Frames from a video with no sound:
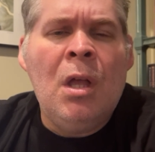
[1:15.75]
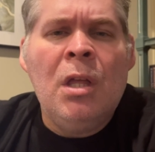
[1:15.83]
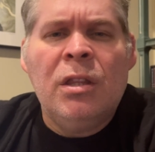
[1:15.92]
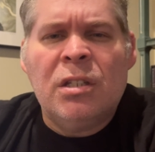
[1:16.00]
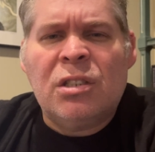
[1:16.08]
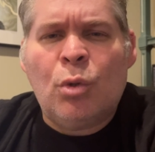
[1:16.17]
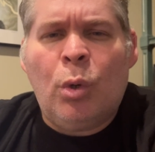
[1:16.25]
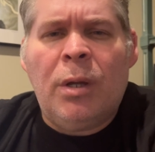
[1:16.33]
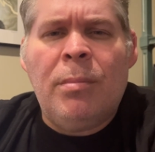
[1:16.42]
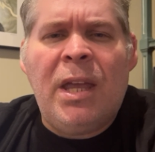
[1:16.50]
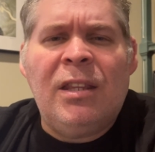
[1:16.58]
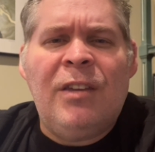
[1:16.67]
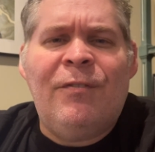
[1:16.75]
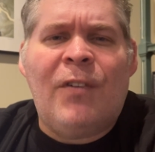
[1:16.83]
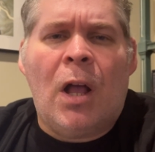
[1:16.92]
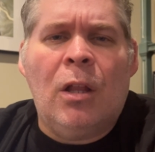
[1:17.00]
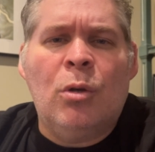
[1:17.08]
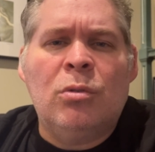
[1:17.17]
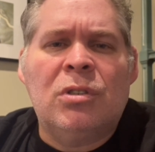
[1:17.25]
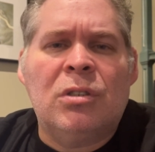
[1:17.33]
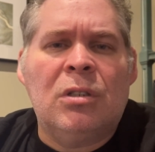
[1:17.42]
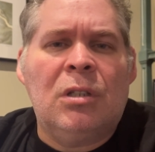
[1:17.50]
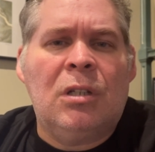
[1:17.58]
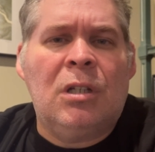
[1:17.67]
The story mainly
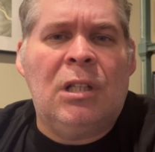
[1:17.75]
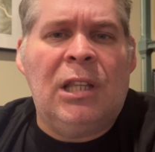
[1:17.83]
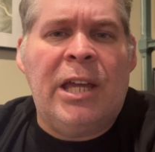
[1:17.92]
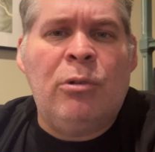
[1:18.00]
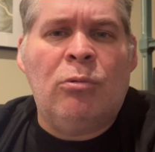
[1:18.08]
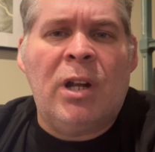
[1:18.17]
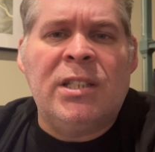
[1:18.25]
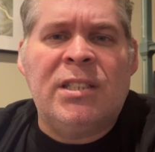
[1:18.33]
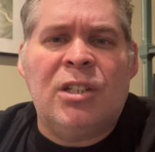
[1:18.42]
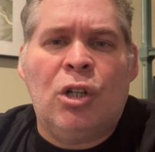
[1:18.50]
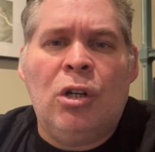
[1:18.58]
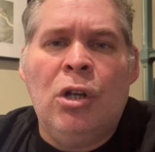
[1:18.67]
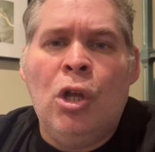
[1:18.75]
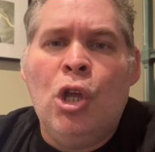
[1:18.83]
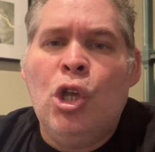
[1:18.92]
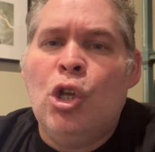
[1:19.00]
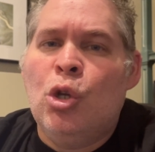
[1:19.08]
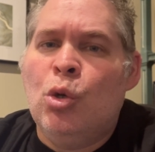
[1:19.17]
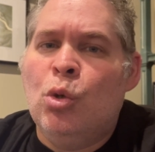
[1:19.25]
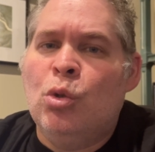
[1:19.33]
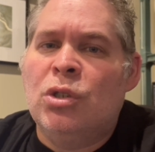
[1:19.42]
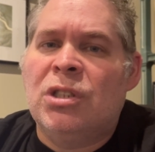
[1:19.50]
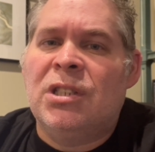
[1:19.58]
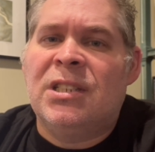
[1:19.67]
follows Glenn Runsiter,
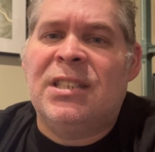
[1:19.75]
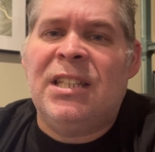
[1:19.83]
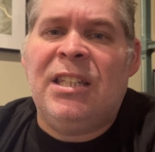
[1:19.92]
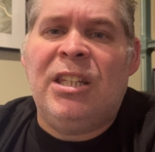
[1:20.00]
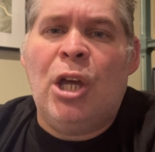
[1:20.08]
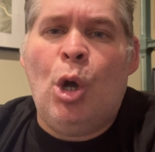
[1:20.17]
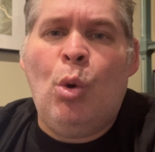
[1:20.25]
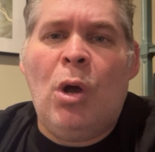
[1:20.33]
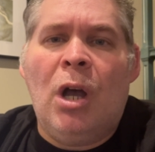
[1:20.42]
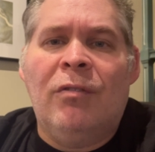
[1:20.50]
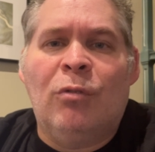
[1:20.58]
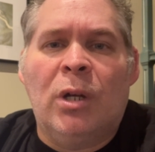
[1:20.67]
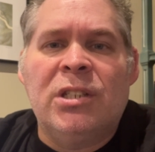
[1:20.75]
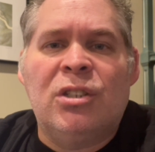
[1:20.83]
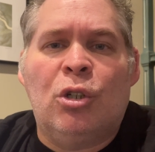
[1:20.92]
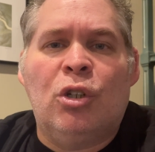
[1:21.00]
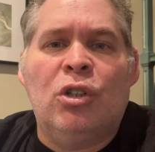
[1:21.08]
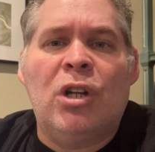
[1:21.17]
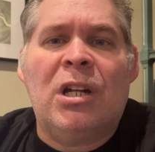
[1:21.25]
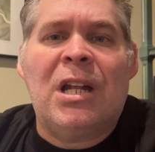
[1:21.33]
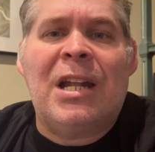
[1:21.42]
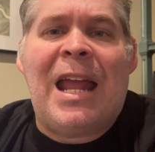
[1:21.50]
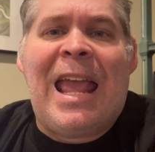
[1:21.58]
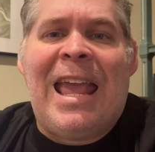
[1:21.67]
who's the CEO of Runsiter
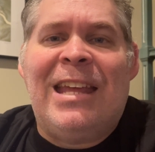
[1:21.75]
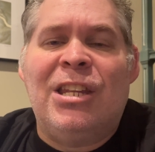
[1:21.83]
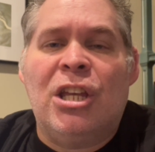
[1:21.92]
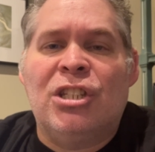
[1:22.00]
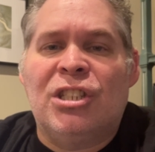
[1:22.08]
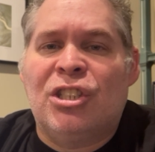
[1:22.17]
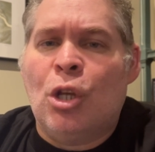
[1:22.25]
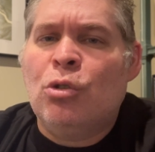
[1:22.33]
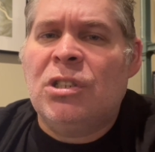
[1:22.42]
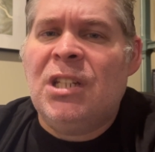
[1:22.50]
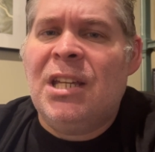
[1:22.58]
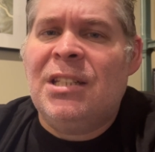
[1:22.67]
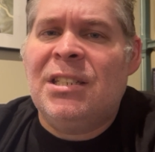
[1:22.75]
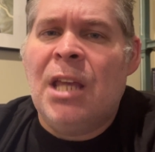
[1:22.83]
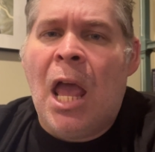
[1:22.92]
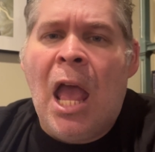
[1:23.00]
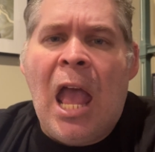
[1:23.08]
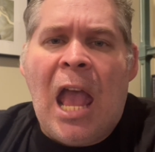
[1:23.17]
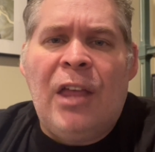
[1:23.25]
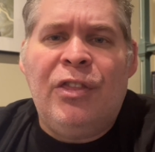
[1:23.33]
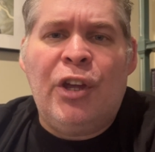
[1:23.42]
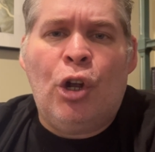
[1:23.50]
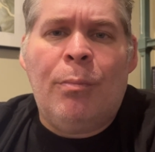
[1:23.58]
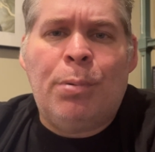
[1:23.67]
and Associates, and
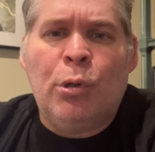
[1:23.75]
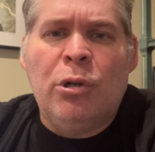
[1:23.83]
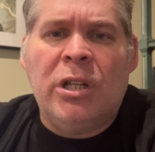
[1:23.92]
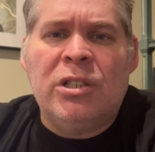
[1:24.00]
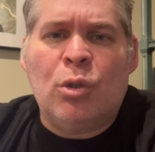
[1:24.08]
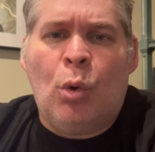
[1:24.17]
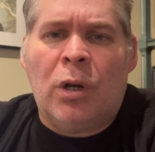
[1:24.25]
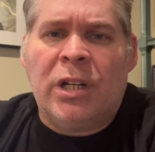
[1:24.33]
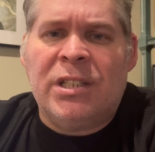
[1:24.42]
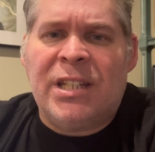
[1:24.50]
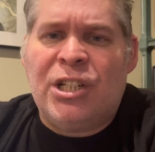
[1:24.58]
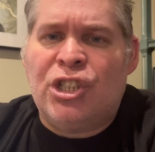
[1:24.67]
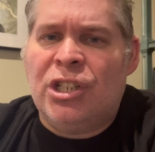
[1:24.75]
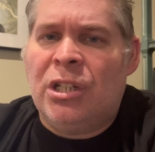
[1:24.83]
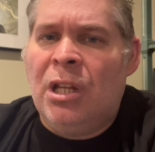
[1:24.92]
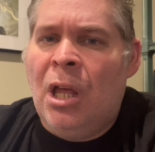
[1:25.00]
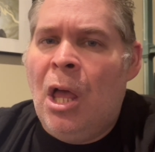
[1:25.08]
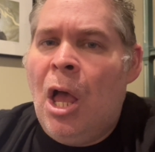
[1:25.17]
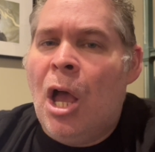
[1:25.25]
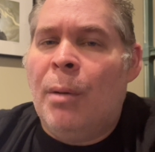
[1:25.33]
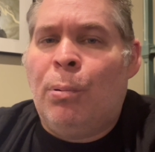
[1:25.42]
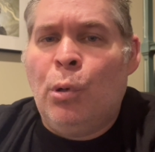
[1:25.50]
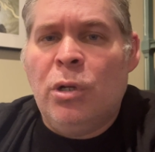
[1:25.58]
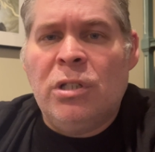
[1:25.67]
they're a prudence organization. A
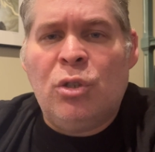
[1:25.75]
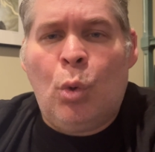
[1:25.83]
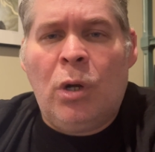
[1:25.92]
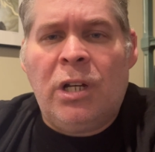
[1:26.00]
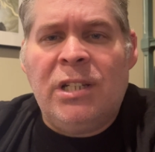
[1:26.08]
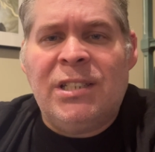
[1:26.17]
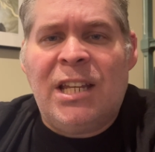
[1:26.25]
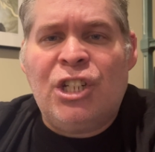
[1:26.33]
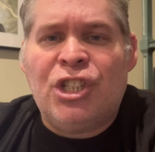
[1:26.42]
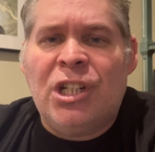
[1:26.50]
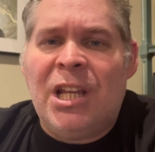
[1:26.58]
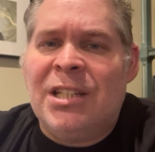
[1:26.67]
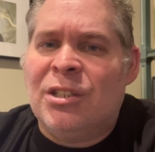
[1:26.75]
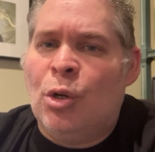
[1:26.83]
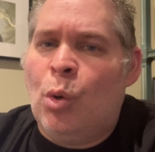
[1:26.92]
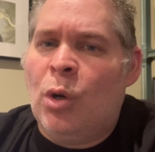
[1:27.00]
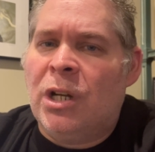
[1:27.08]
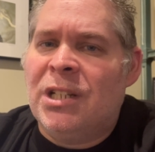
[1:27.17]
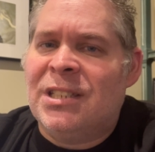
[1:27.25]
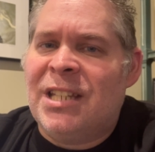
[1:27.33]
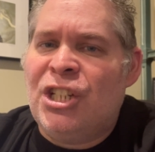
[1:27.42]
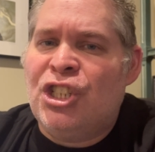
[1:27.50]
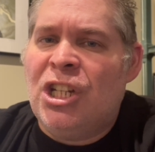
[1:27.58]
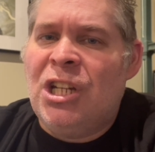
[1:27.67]
prudence organization is an
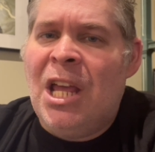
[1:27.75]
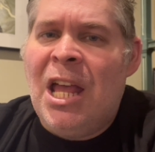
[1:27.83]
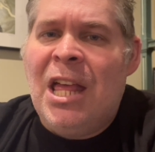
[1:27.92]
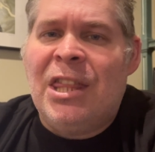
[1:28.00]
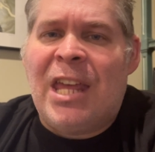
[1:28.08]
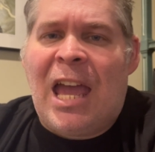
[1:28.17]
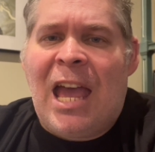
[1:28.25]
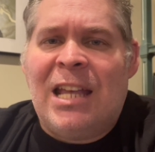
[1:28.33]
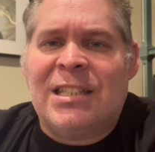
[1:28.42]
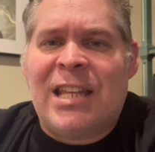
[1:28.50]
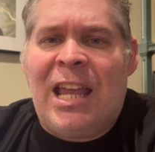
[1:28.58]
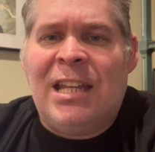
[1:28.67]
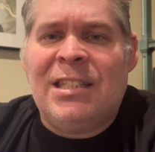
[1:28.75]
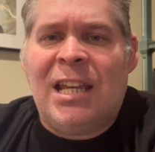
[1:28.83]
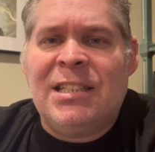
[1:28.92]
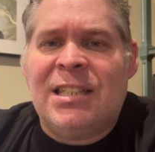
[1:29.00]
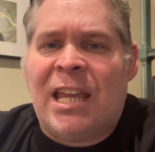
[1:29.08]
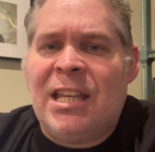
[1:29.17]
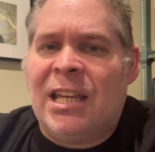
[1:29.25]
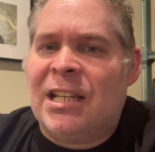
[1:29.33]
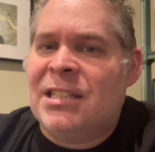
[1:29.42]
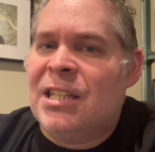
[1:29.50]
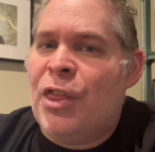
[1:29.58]
organization that has anti-psychics.